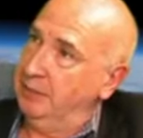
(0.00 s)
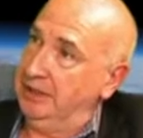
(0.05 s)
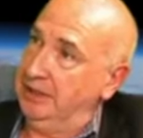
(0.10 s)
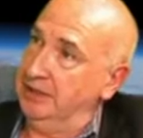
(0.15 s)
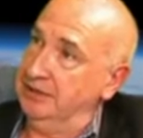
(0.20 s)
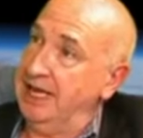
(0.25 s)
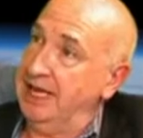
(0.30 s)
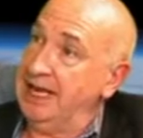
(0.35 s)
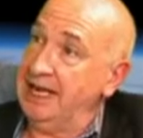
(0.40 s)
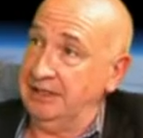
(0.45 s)

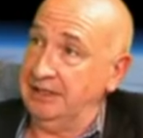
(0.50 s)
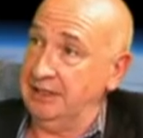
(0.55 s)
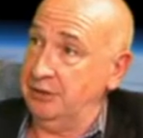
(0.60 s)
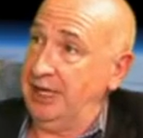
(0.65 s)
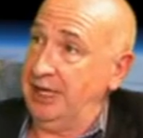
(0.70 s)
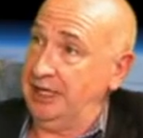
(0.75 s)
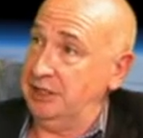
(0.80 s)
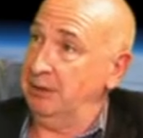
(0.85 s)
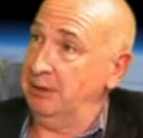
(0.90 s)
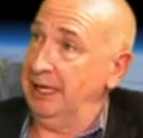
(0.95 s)
Because they had
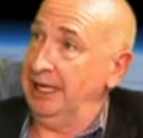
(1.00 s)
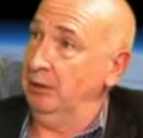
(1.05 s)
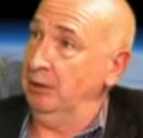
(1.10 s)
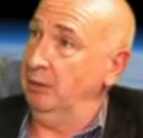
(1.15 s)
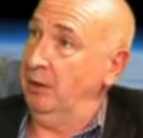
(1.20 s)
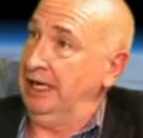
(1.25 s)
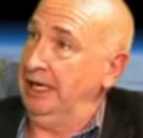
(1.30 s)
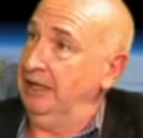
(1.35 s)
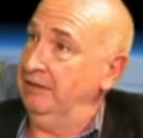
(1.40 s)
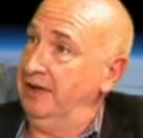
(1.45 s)
to explain
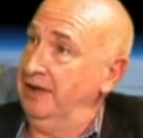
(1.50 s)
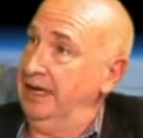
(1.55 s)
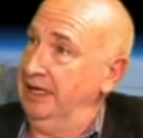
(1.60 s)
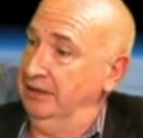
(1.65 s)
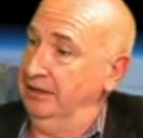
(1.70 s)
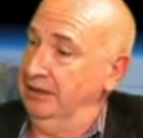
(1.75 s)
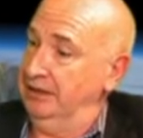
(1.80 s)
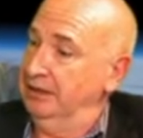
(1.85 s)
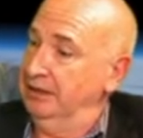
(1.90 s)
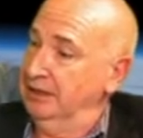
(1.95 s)
away the
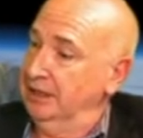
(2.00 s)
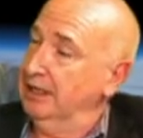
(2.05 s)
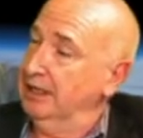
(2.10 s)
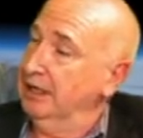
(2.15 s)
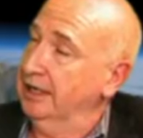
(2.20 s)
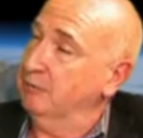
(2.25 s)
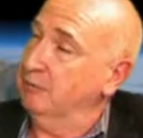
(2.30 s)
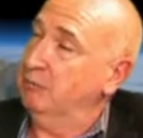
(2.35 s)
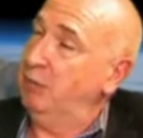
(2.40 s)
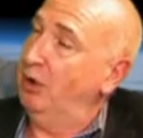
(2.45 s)
fact that
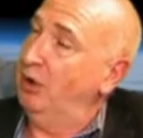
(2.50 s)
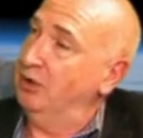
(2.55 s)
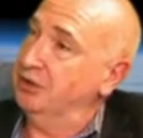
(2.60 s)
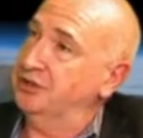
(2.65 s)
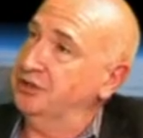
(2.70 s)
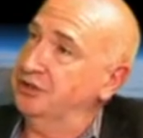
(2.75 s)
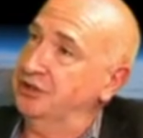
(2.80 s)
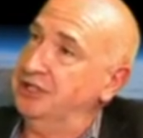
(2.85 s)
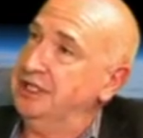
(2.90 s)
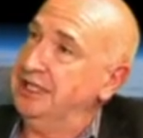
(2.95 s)
an
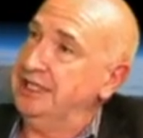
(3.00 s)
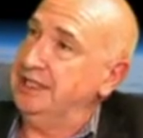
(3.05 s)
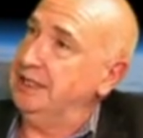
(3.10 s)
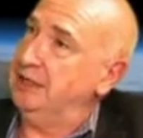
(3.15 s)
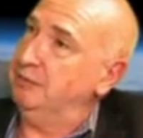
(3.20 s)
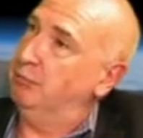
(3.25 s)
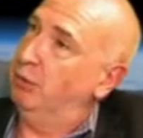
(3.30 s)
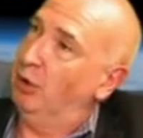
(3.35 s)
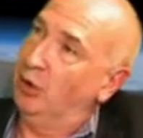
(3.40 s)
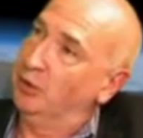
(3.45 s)
important
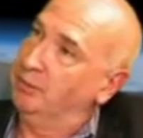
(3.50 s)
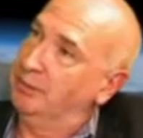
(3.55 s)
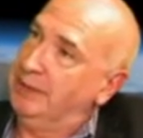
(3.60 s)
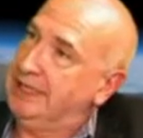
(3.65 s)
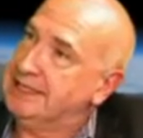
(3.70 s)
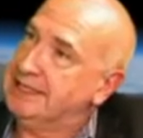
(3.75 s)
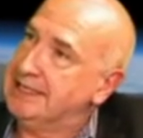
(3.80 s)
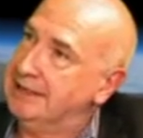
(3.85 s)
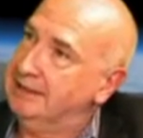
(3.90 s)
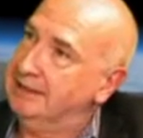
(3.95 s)
strategic board
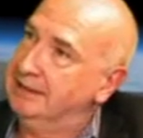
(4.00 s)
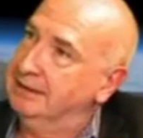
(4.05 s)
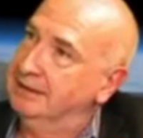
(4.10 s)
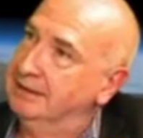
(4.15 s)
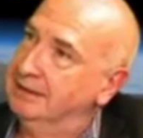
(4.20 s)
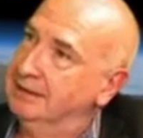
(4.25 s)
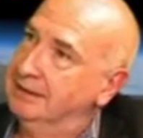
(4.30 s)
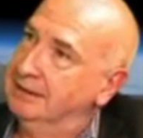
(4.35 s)
meeting